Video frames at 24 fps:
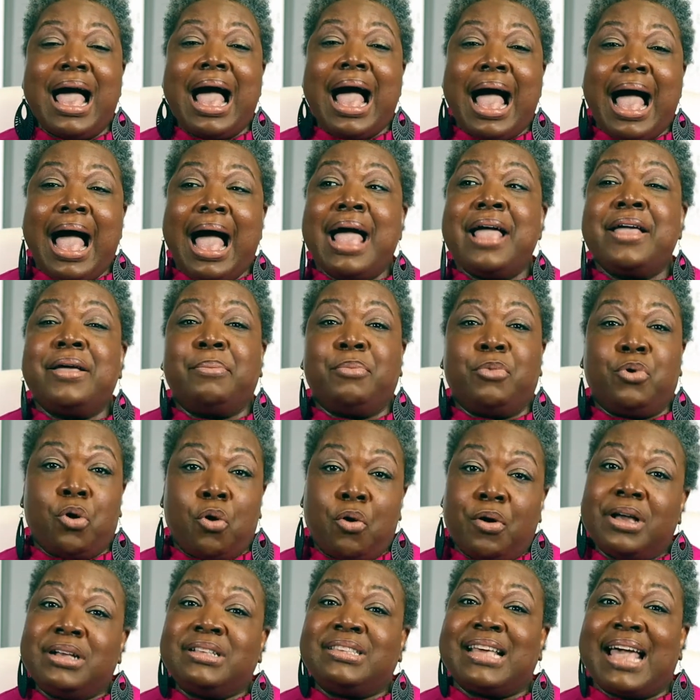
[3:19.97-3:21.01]
I am
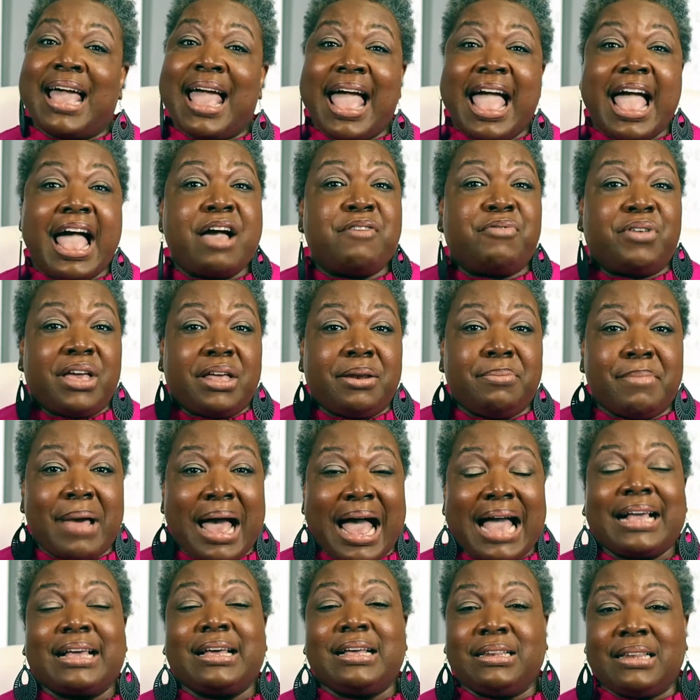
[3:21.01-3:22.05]
going to have in
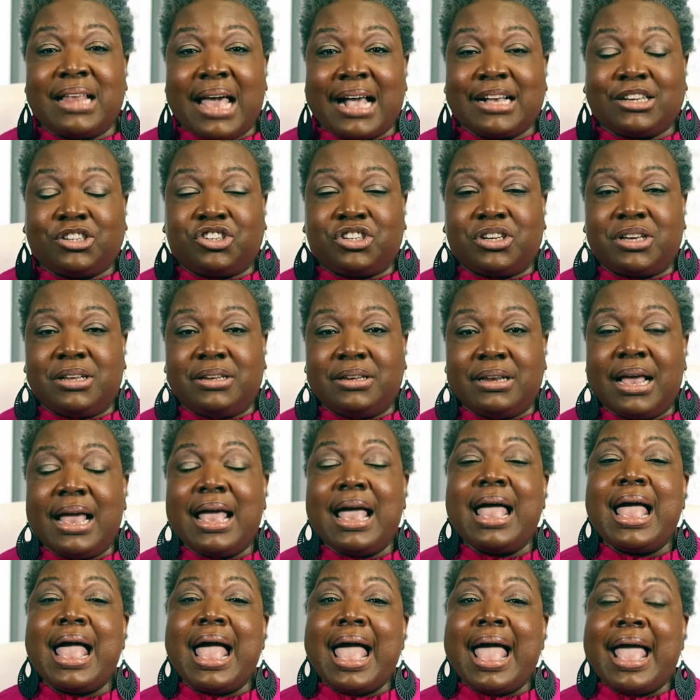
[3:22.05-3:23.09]
my collection
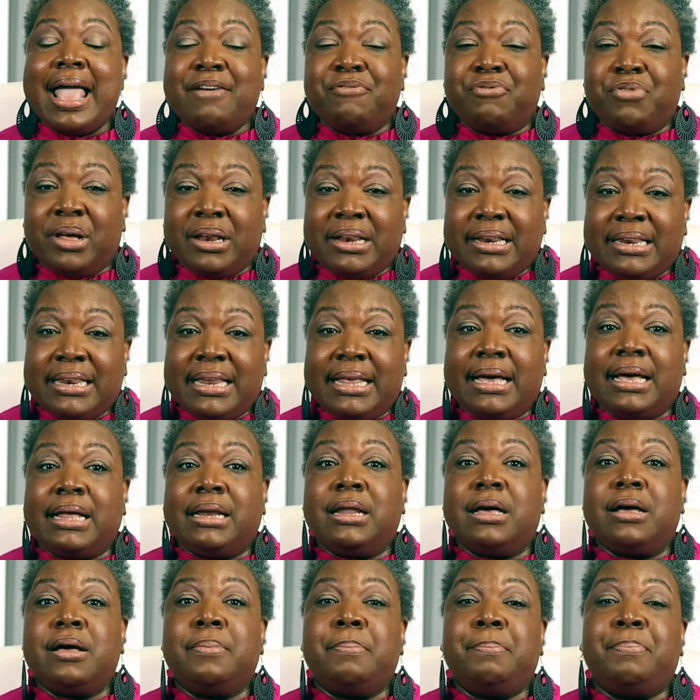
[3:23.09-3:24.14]
a
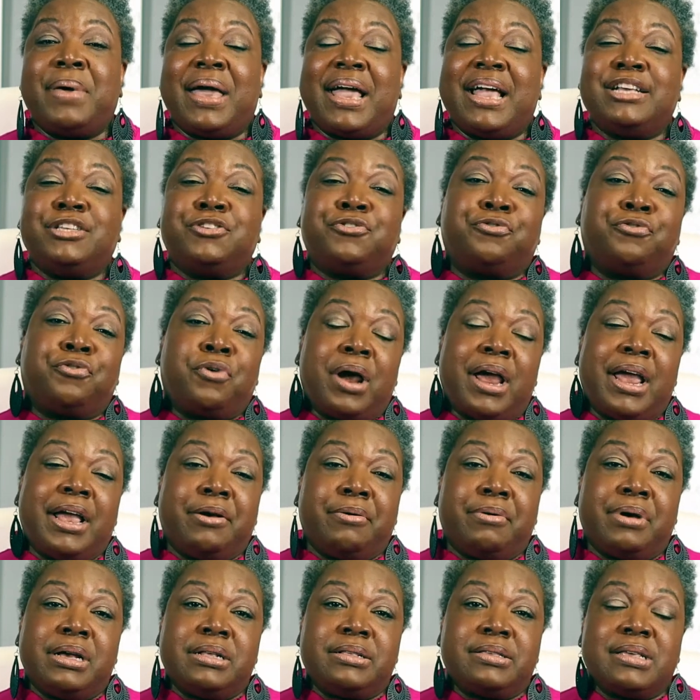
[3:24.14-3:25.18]
vanilla-based
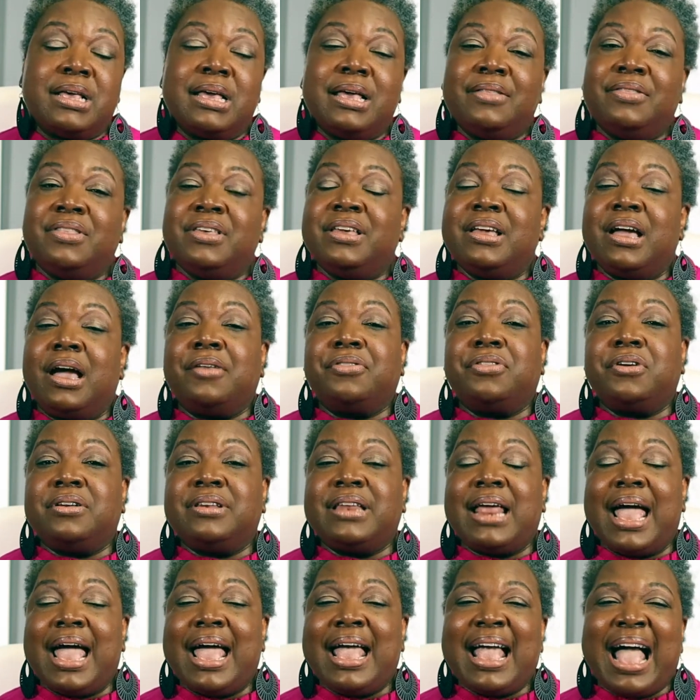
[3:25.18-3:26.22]
fragrance. The other
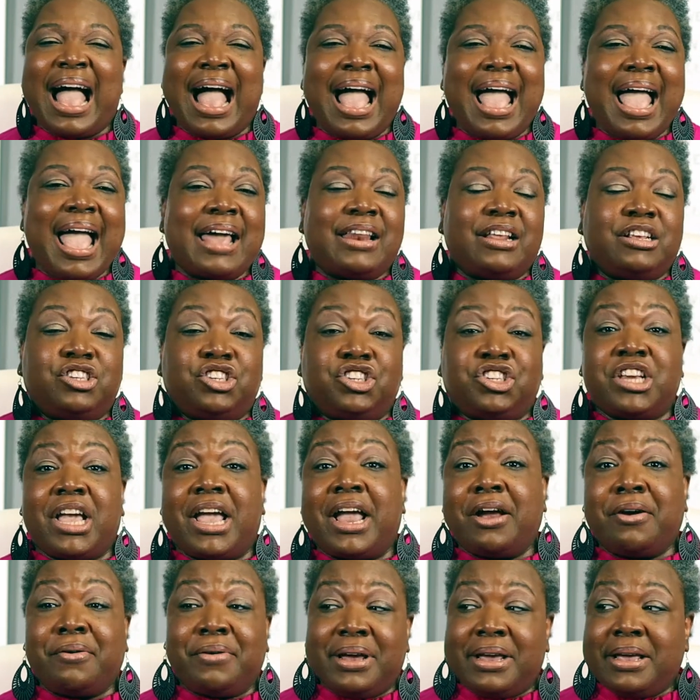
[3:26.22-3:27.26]
day, I had a
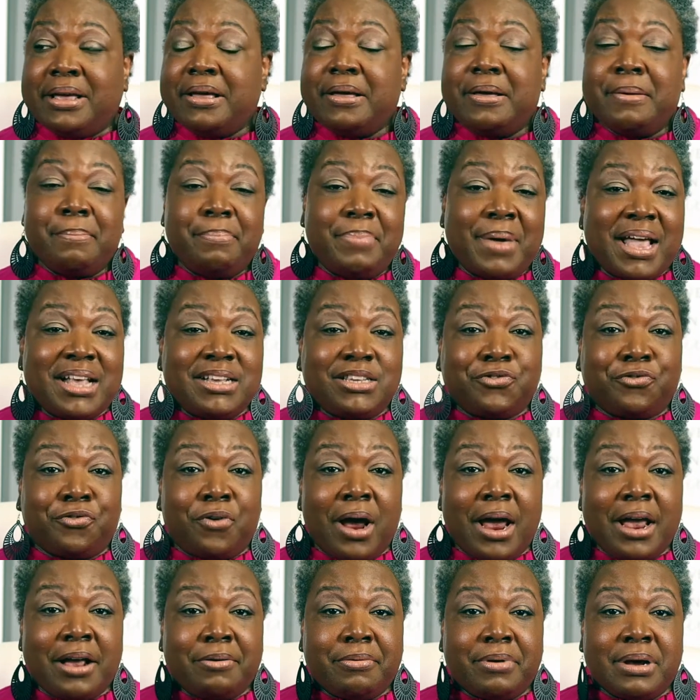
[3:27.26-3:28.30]
cherry-based
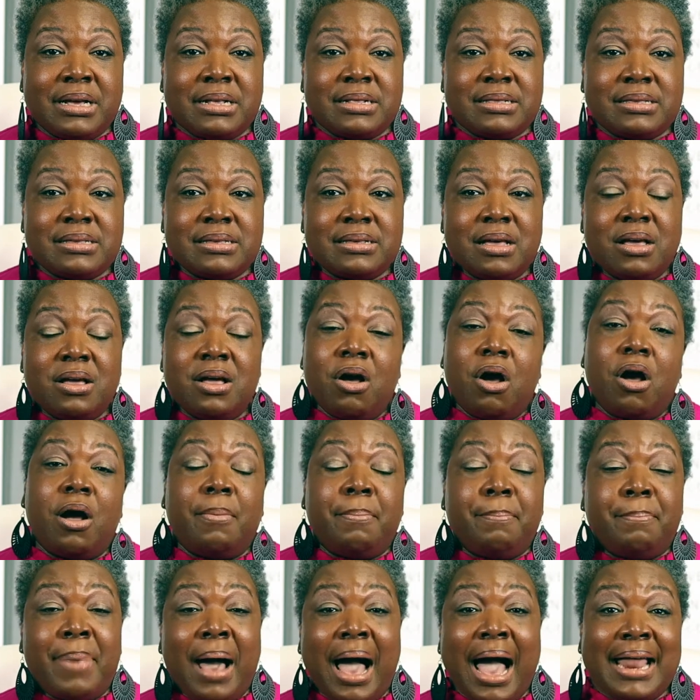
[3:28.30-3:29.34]
fragrance, a
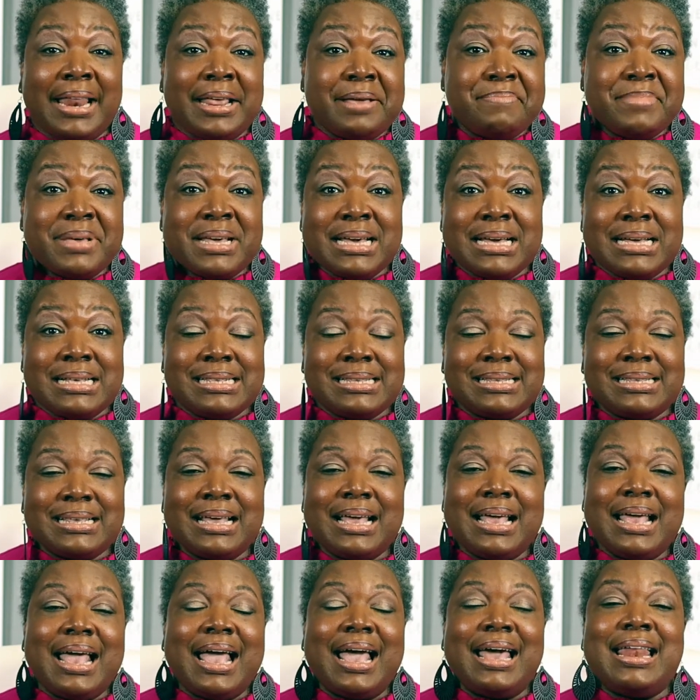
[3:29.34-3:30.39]
body mist,
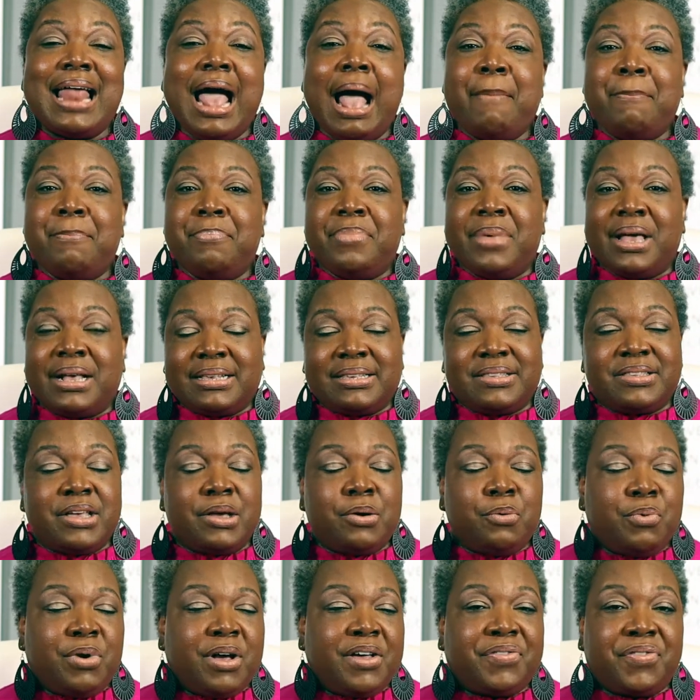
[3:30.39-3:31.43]
and I mixed
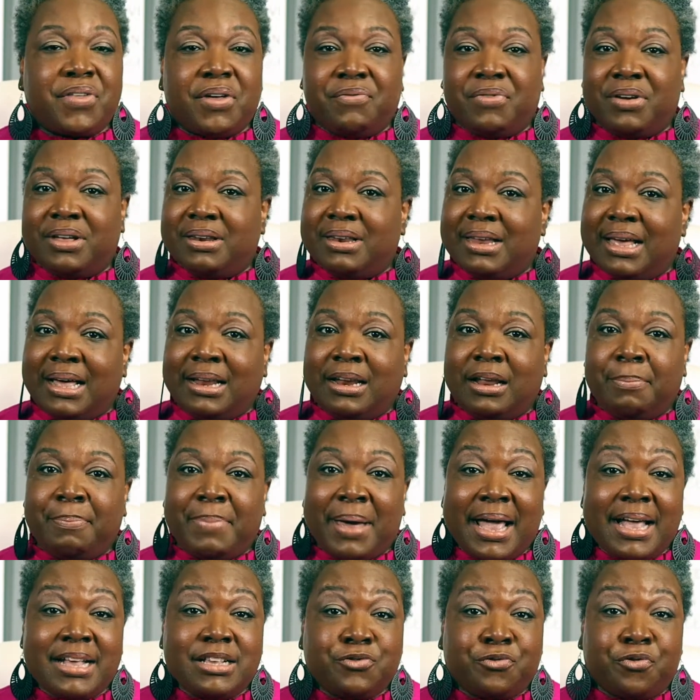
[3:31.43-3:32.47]
it with a
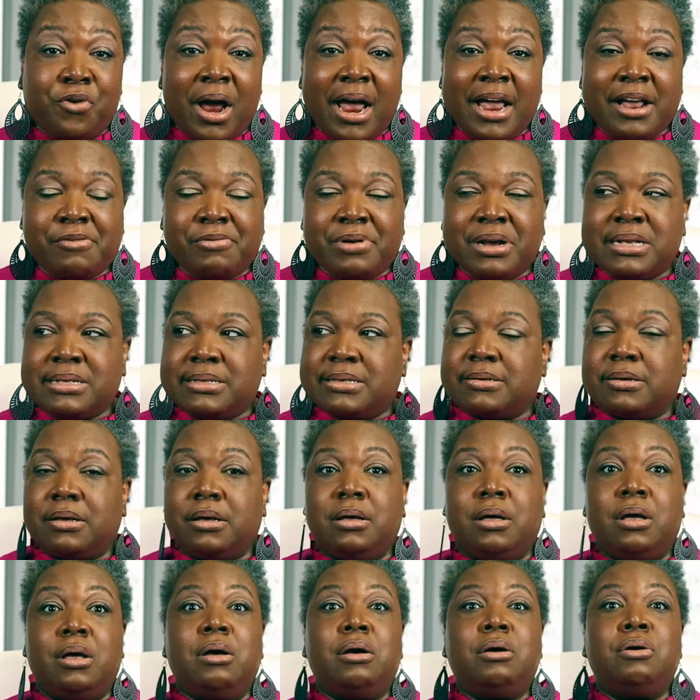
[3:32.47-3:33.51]
vanilla-based fragrance.
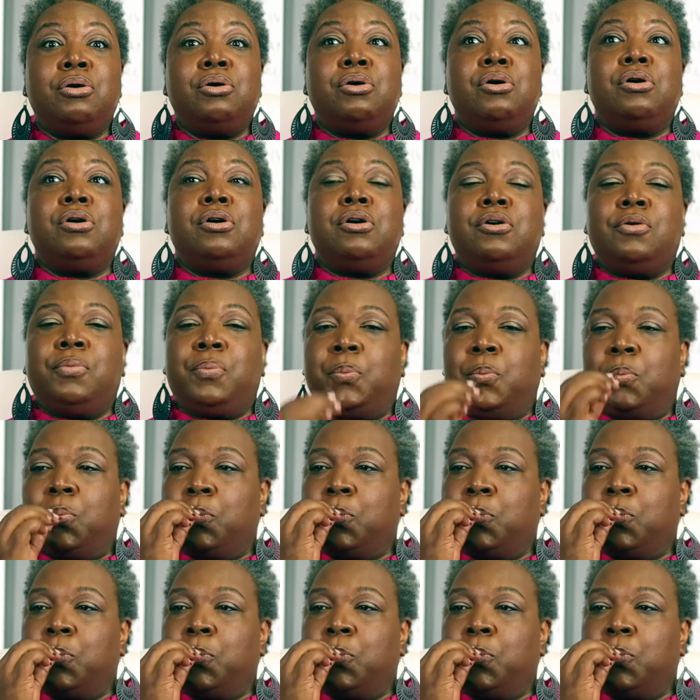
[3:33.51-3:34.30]
Whoo!